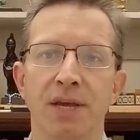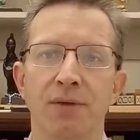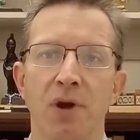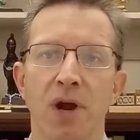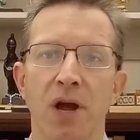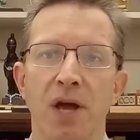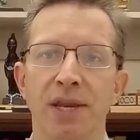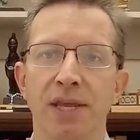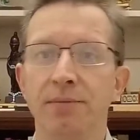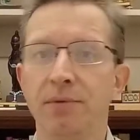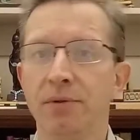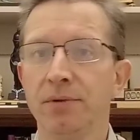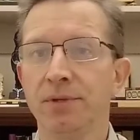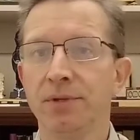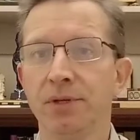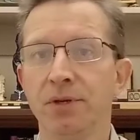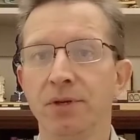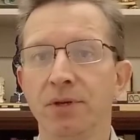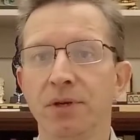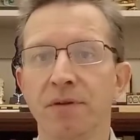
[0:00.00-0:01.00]
they were
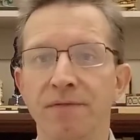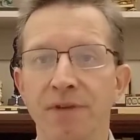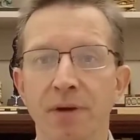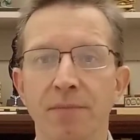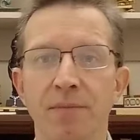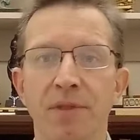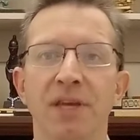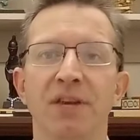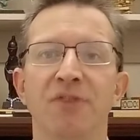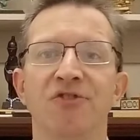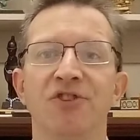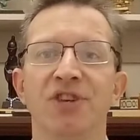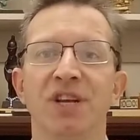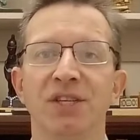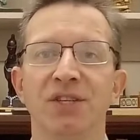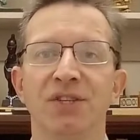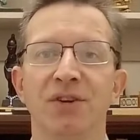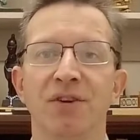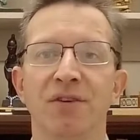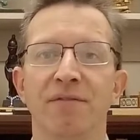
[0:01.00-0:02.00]
unable to confirm the
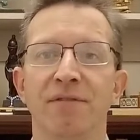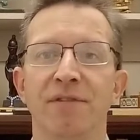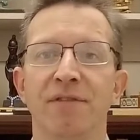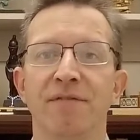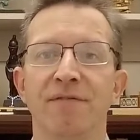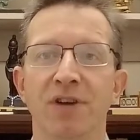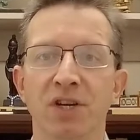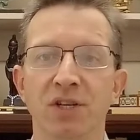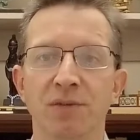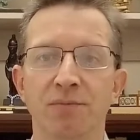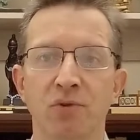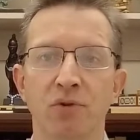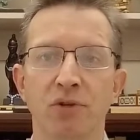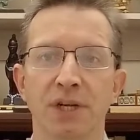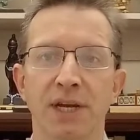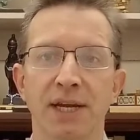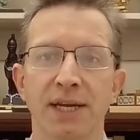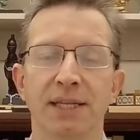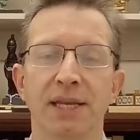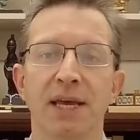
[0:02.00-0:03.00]
results of the first
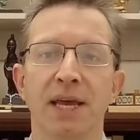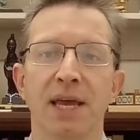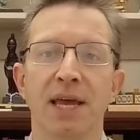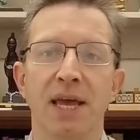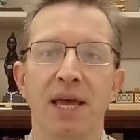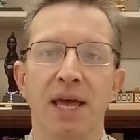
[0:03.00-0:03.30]
project,